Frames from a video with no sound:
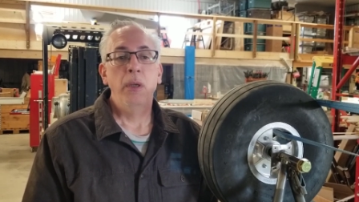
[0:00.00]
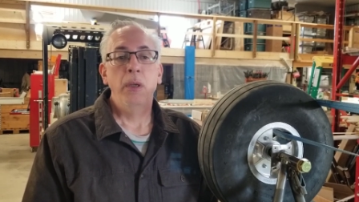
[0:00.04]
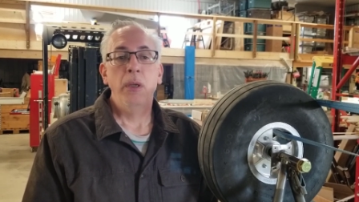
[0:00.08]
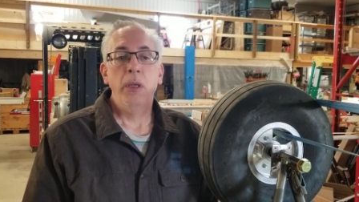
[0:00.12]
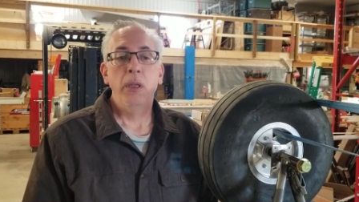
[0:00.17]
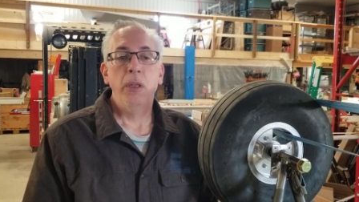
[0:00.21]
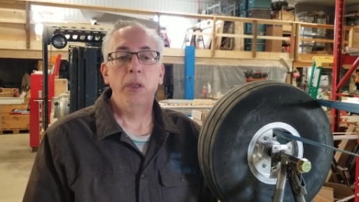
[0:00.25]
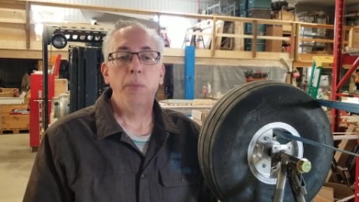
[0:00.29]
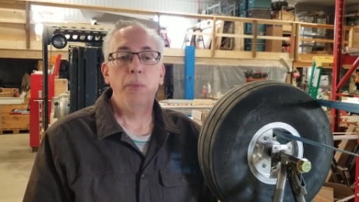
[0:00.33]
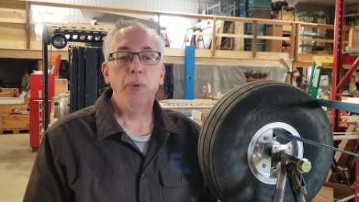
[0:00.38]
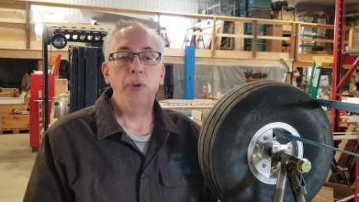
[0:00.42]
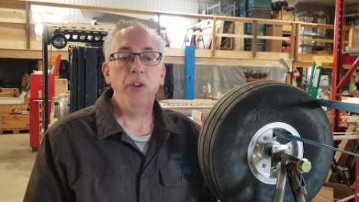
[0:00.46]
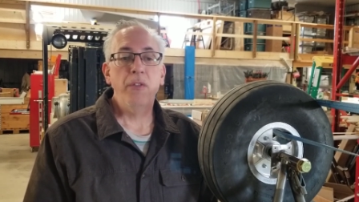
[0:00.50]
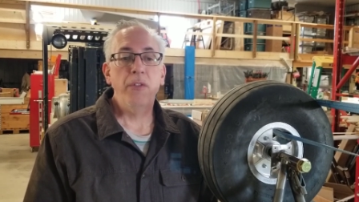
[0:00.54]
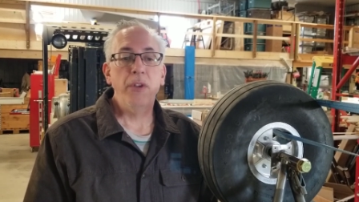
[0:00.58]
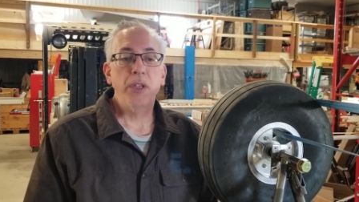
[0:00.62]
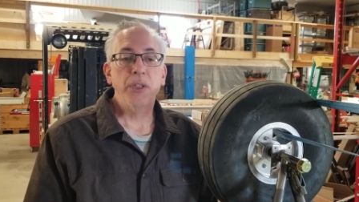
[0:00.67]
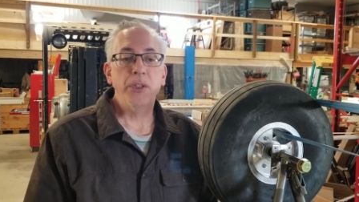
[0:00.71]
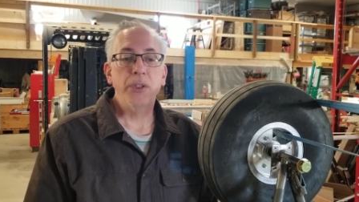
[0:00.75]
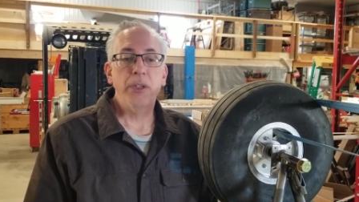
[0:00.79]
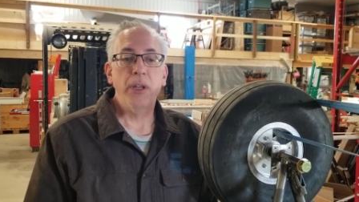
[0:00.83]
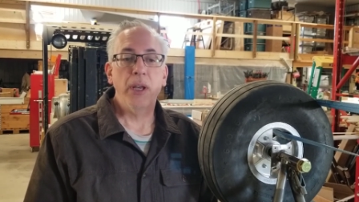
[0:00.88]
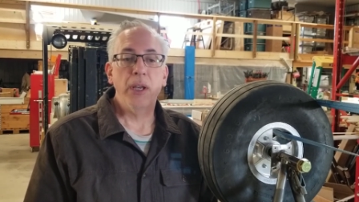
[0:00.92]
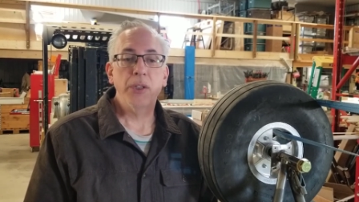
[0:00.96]
In the
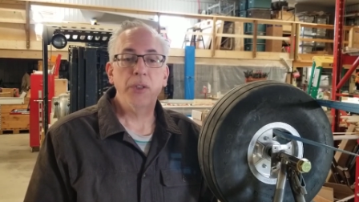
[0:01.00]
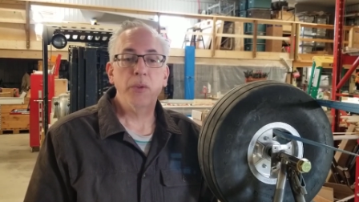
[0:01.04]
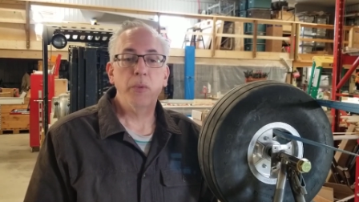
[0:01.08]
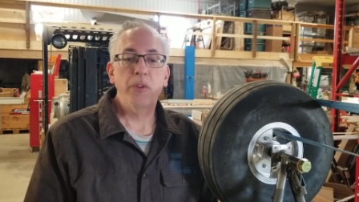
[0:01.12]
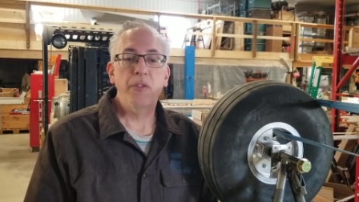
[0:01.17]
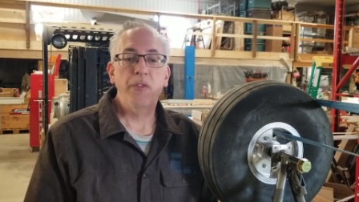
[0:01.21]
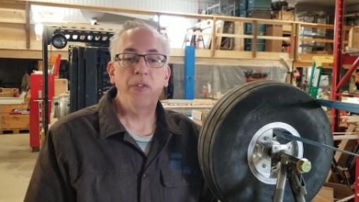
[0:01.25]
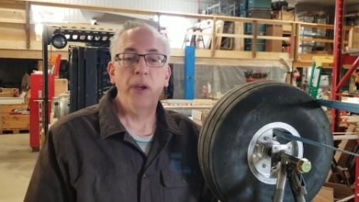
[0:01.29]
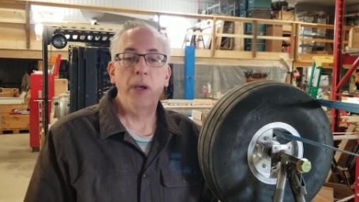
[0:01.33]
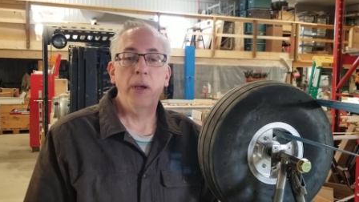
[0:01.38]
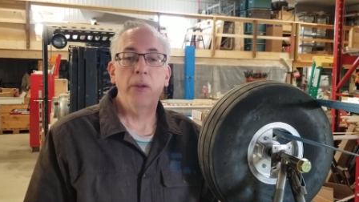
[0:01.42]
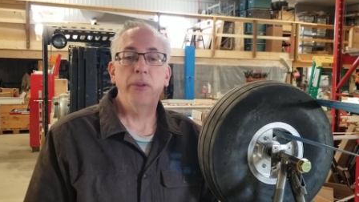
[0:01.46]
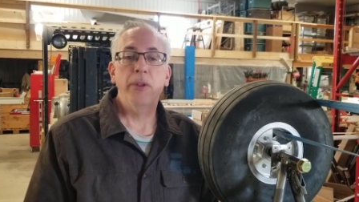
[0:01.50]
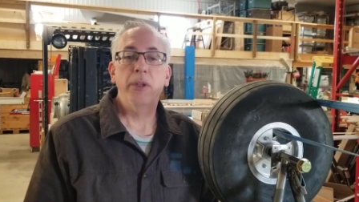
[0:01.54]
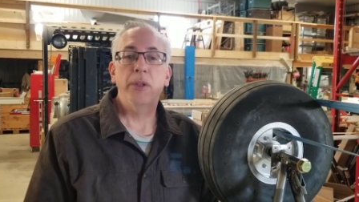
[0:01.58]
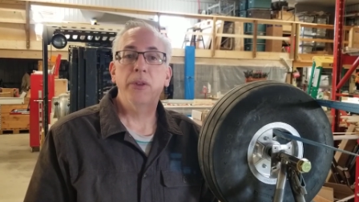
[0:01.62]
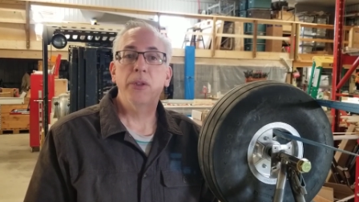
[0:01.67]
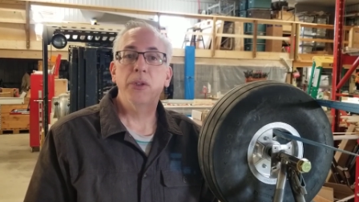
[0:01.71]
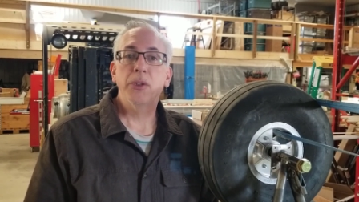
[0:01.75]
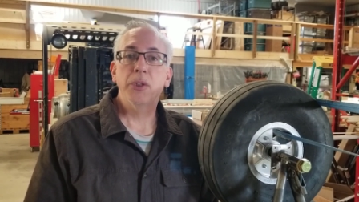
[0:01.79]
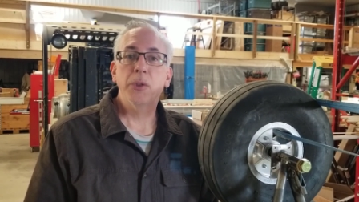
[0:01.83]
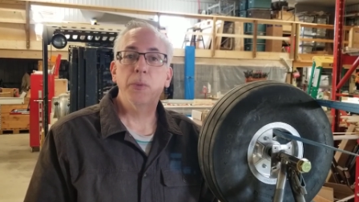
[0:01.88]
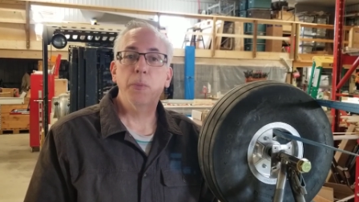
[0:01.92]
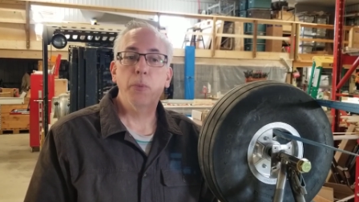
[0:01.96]
previous test, we found that
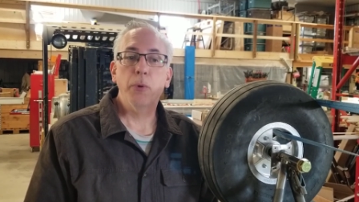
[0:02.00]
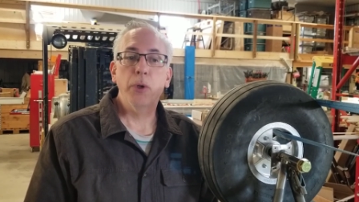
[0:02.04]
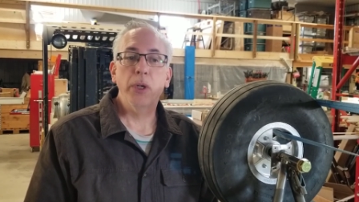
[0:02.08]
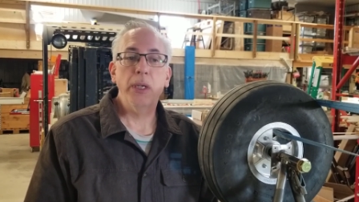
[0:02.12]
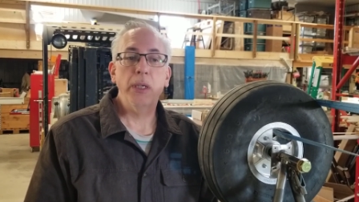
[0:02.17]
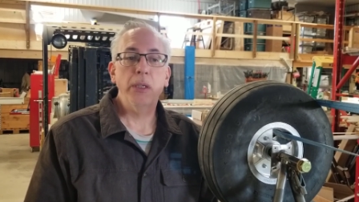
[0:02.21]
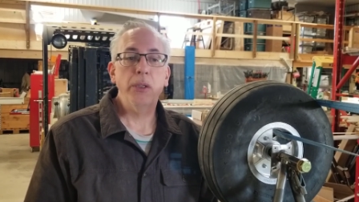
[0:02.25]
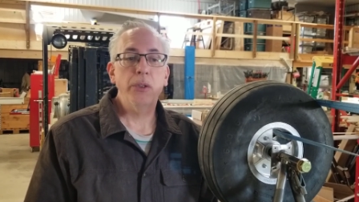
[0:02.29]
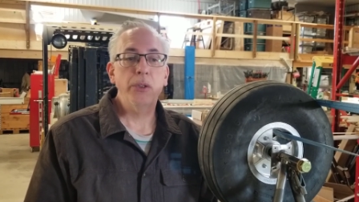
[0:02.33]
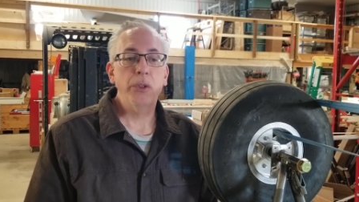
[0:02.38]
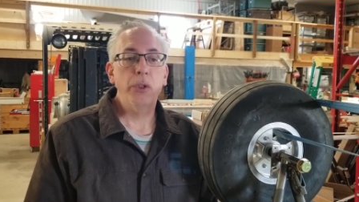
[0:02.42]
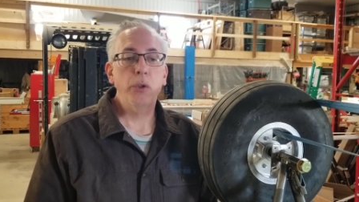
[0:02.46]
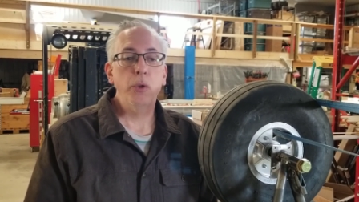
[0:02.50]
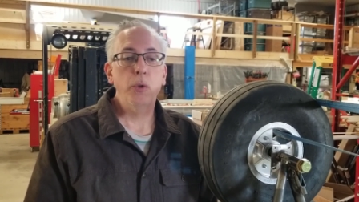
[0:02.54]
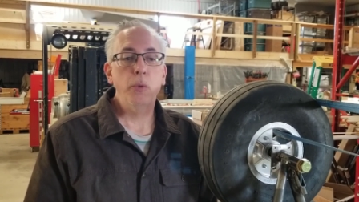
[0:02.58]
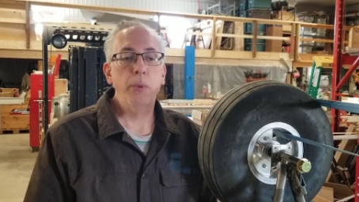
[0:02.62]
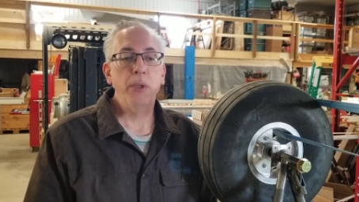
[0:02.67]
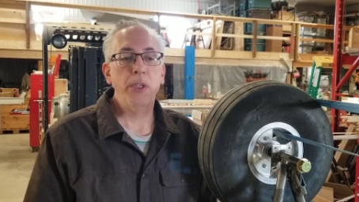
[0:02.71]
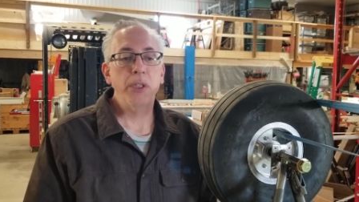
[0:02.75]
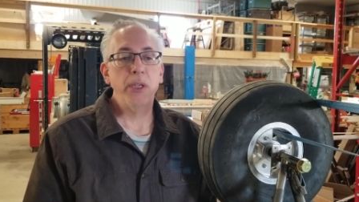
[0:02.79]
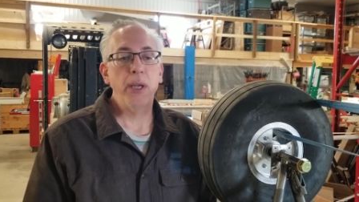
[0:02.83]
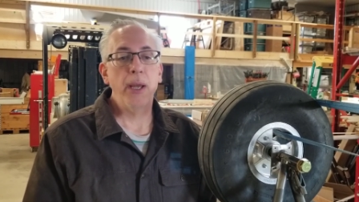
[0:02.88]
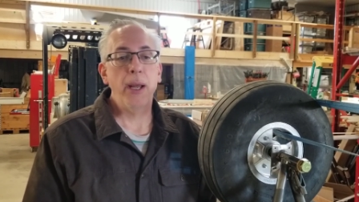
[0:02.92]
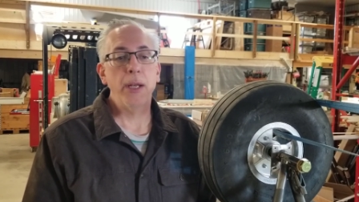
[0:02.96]
the spring tube
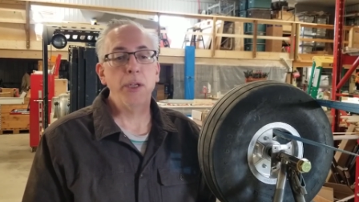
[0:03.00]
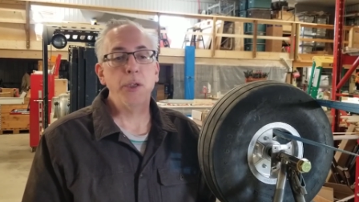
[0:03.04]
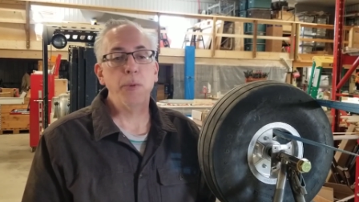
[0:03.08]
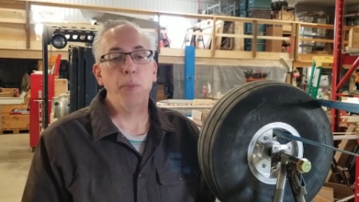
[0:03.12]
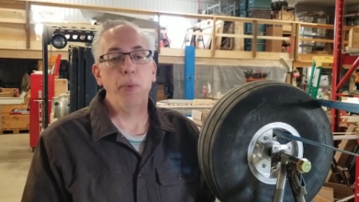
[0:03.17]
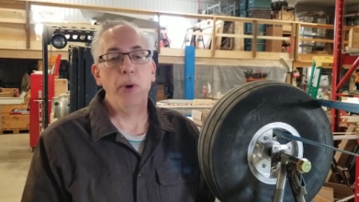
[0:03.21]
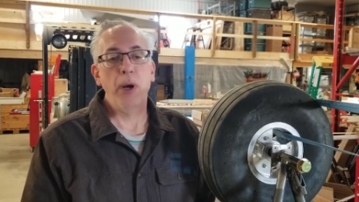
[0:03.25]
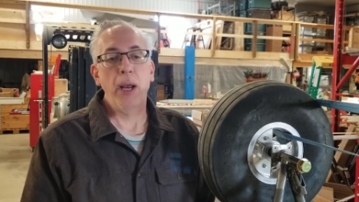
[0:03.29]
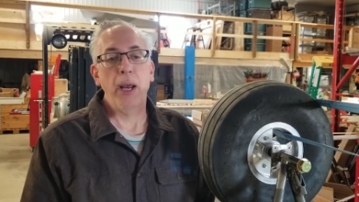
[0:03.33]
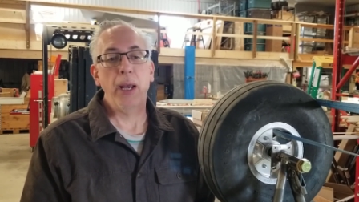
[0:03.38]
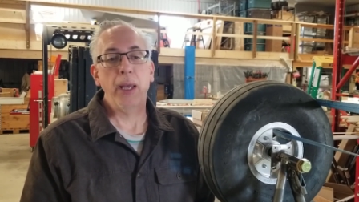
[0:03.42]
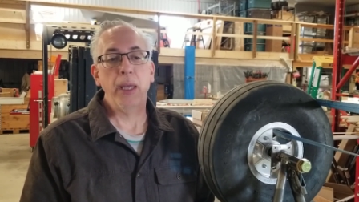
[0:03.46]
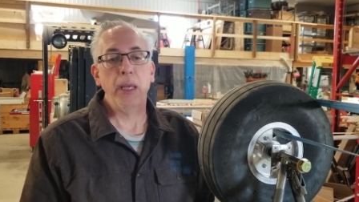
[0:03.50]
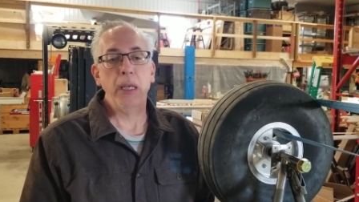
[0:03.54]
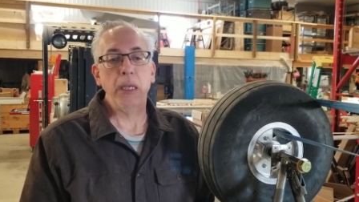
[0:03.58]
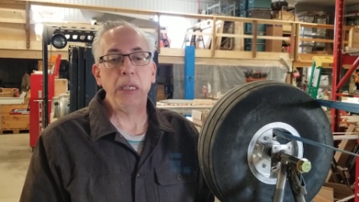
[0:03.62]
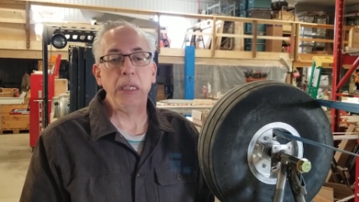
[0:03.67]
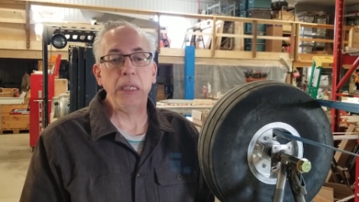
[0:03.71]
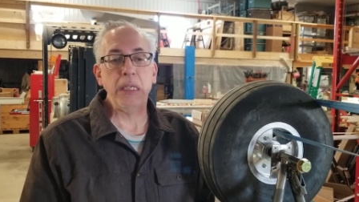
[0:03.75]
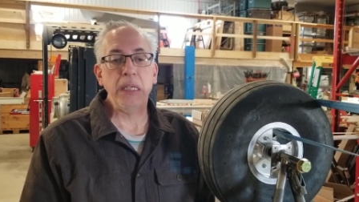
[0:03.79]
attach bracket